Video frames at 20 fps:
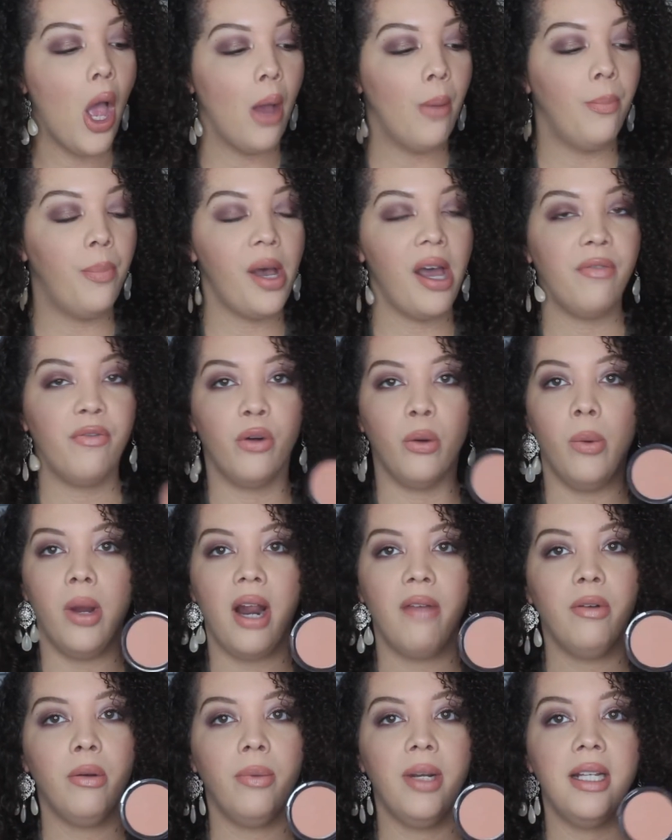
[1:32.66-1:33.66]
but for
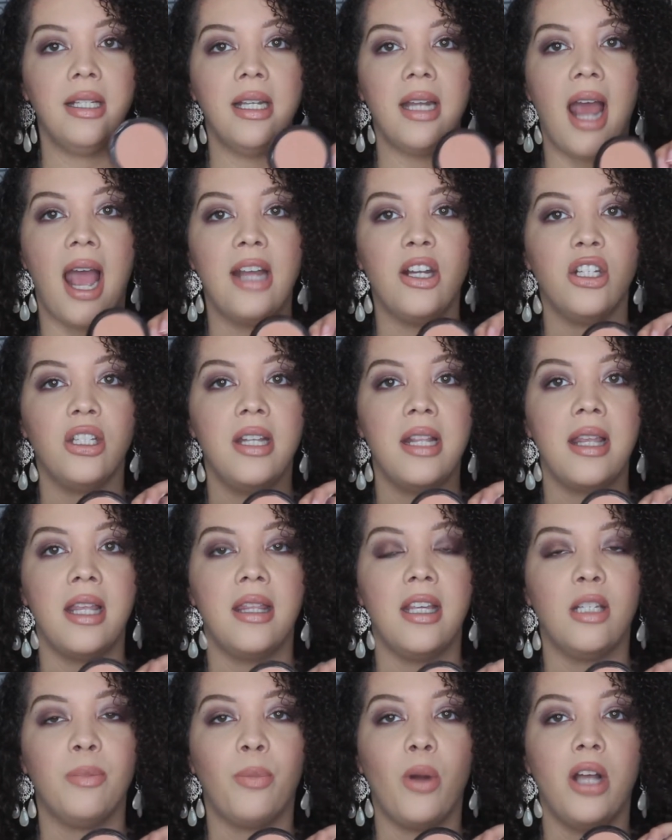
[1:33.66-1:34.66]
whatever reason, I just think
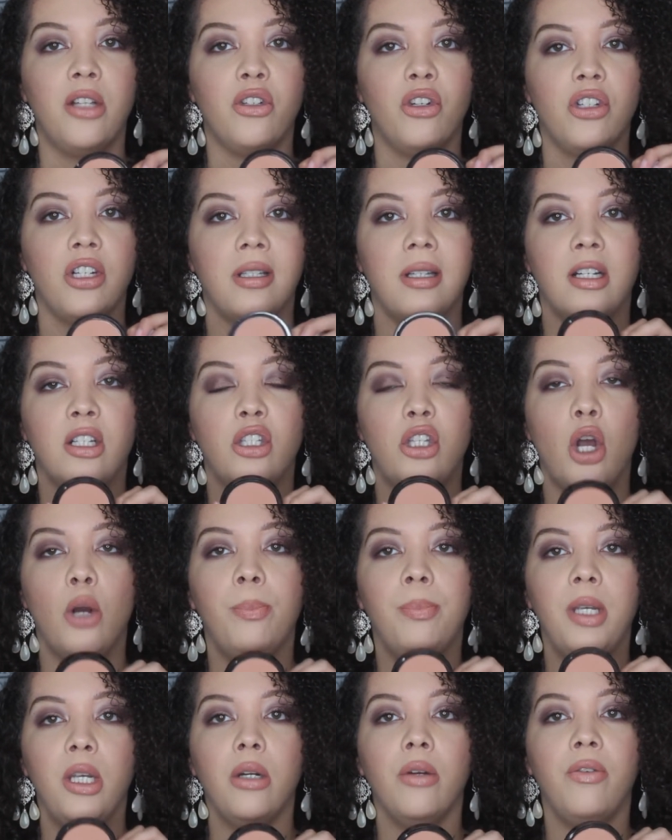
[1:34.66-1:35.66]
that this bronzer just looks so
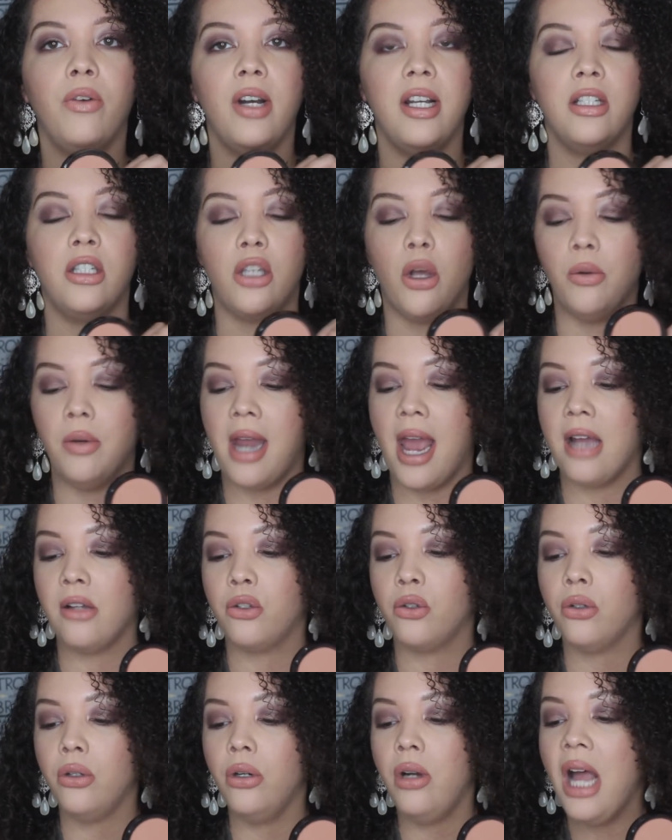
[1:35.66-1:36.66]
beautiful and so
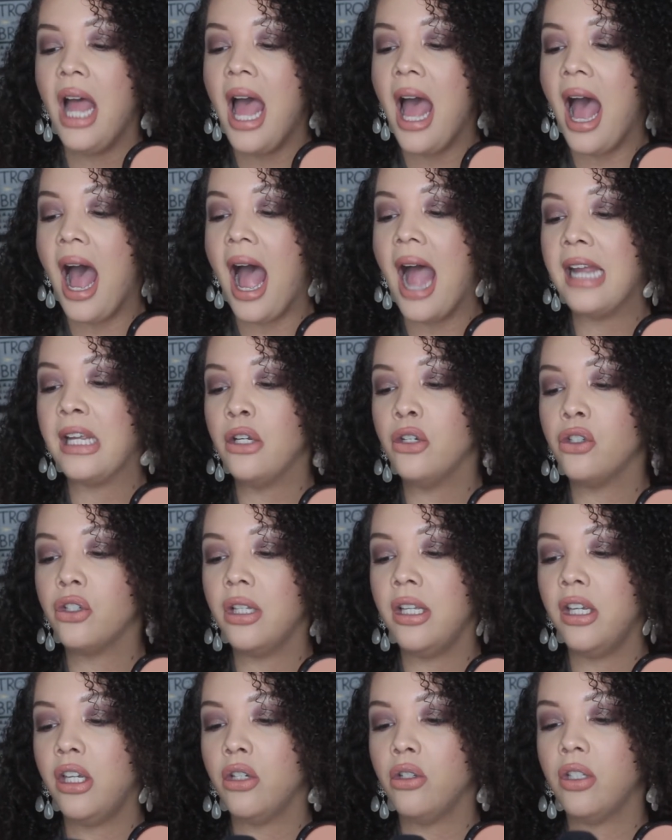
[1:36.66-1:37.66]
natural. I
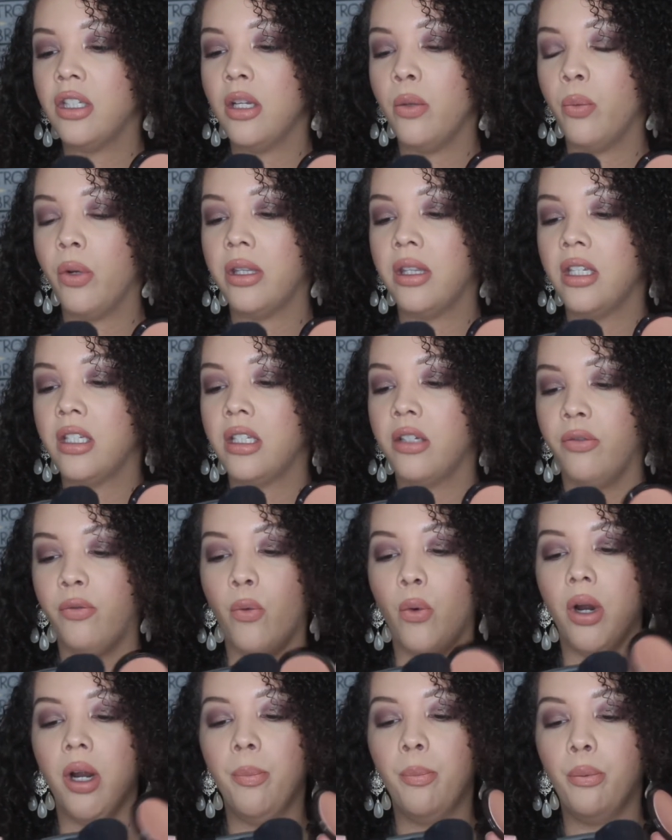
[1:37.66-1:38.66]
usually use it with the
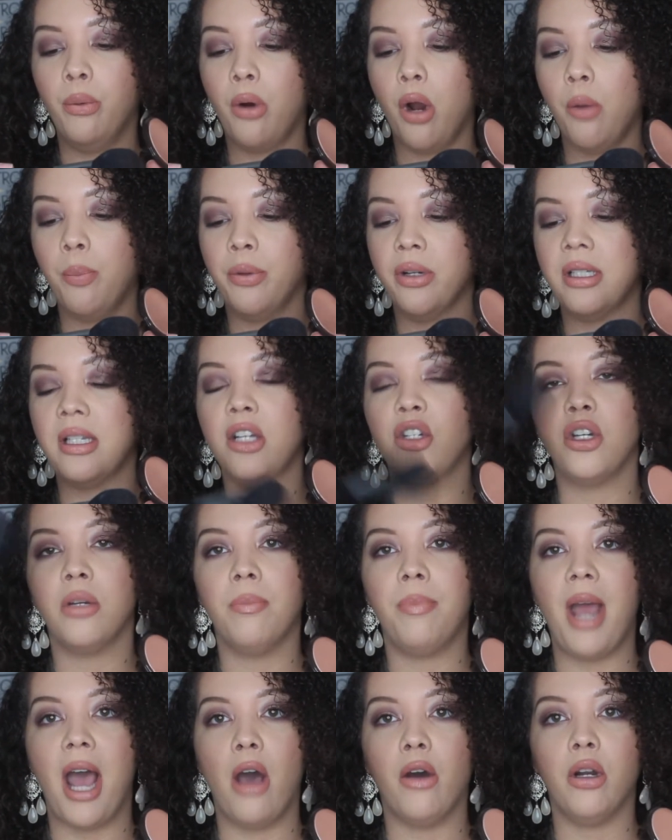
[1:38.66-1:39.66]
Sephora Pro
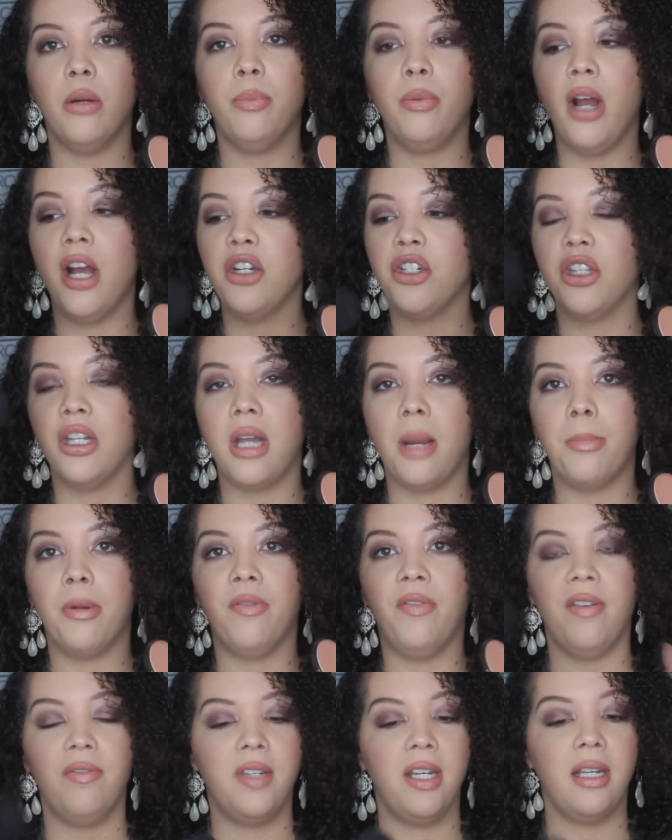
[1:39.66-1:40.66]
Precision Powder Brush, the number
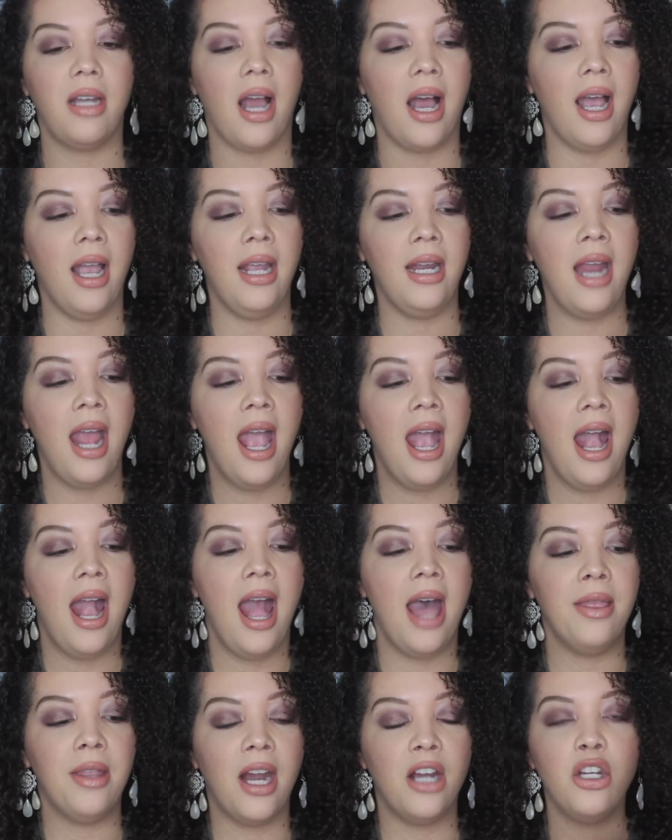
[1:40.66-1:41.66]
59,
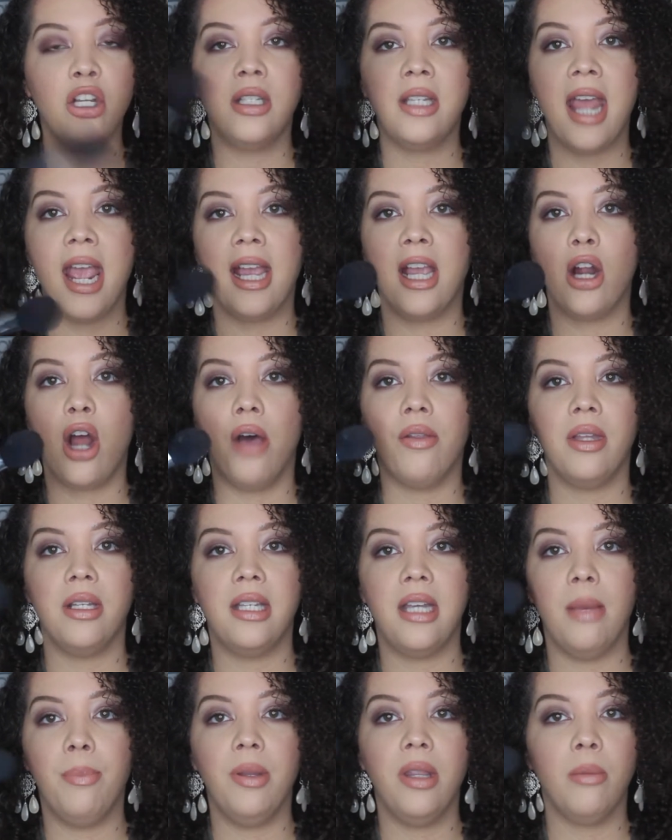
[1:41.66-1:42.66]
and then I just take it on the
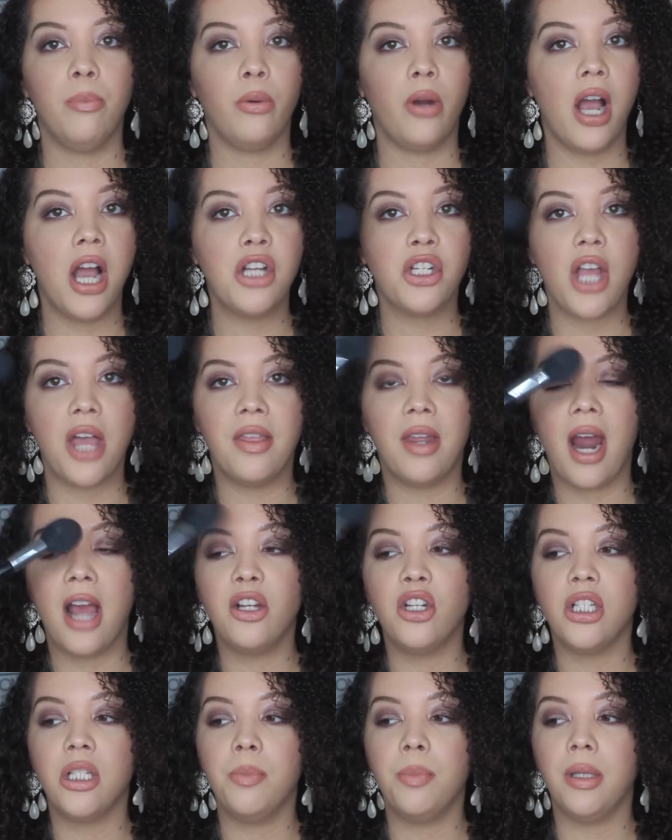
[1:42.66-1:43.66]
tip of the brush and then
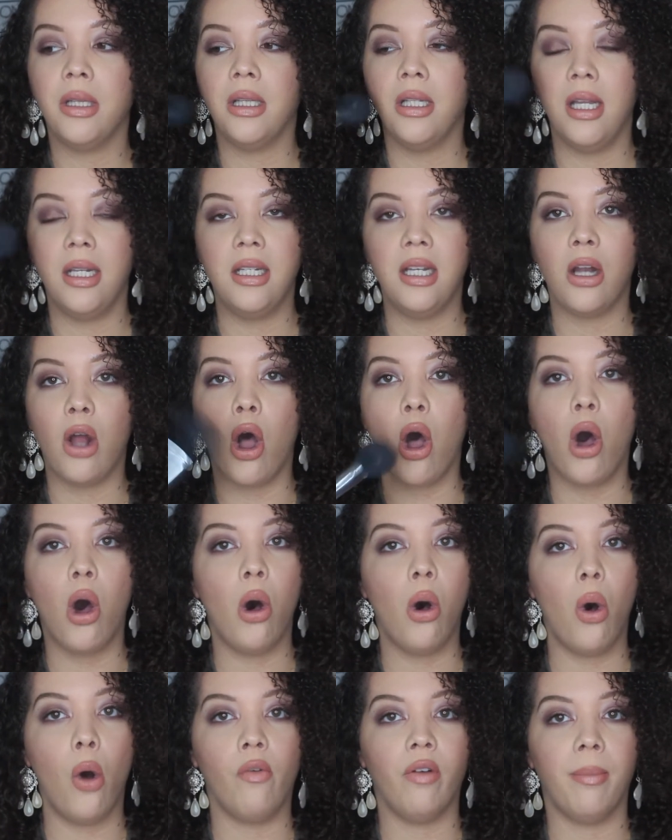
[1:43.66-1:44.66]
I just blend it
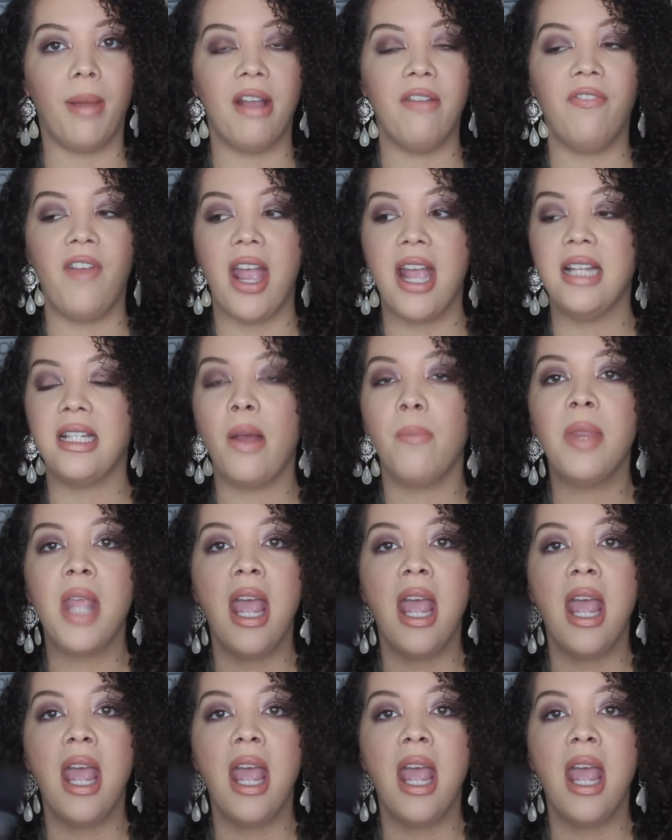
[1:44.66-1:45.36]
all over my face.